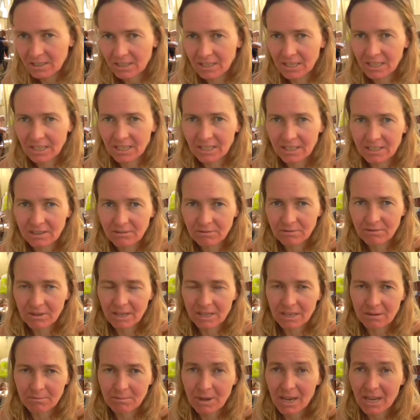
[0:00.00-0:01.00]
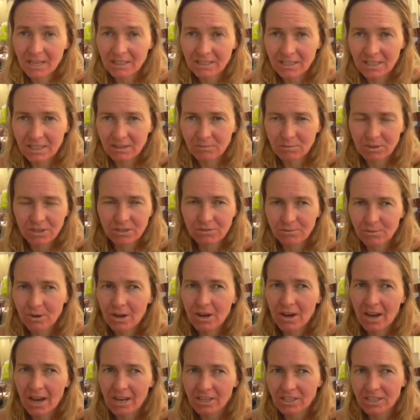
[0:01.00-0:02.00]
he recommended which were
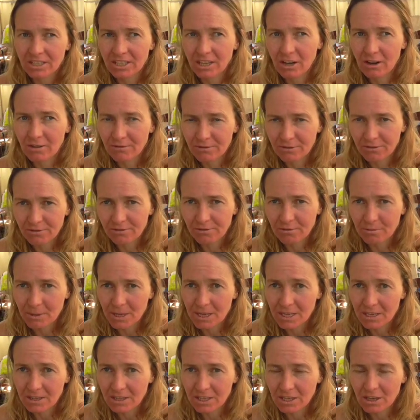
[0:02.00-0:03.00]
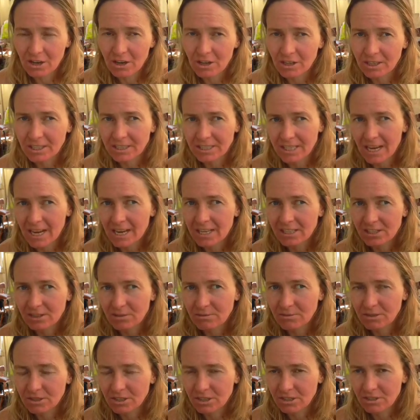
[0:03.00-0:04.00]
actually helpful for me in the early days to
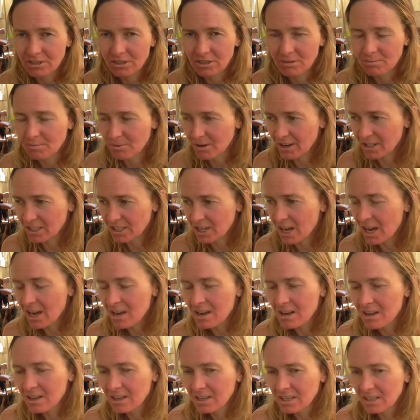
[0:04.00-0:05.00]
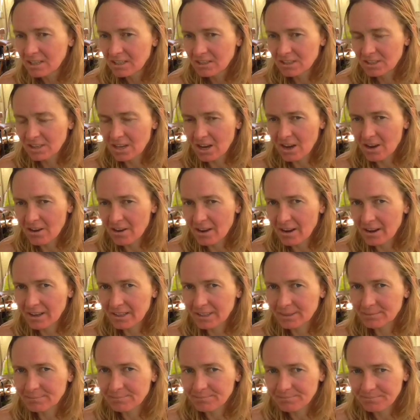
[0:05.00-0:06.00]
reduce the pressure. So
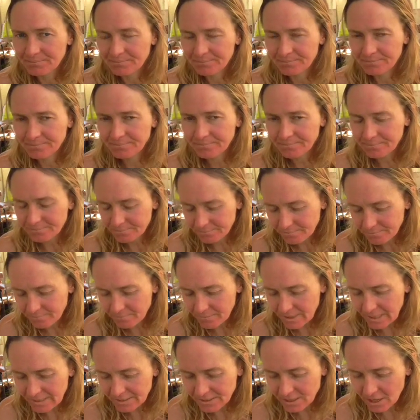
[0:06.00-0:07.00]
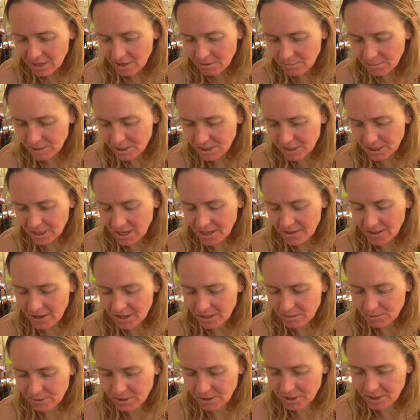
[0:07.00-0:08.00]
I want to share
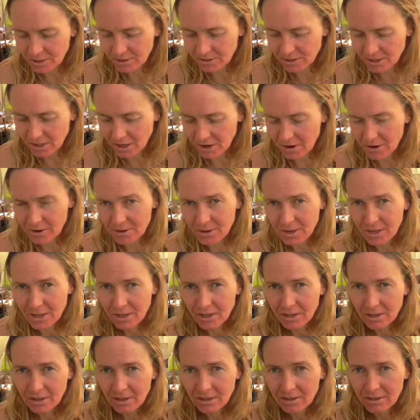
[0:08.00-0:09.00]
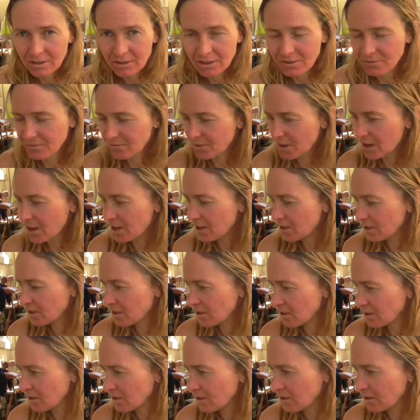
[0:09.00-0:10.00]
those with you. So the
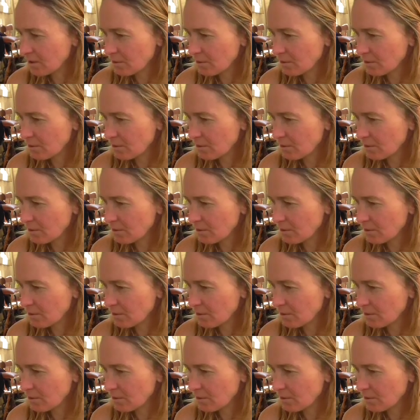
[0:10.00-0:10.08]
first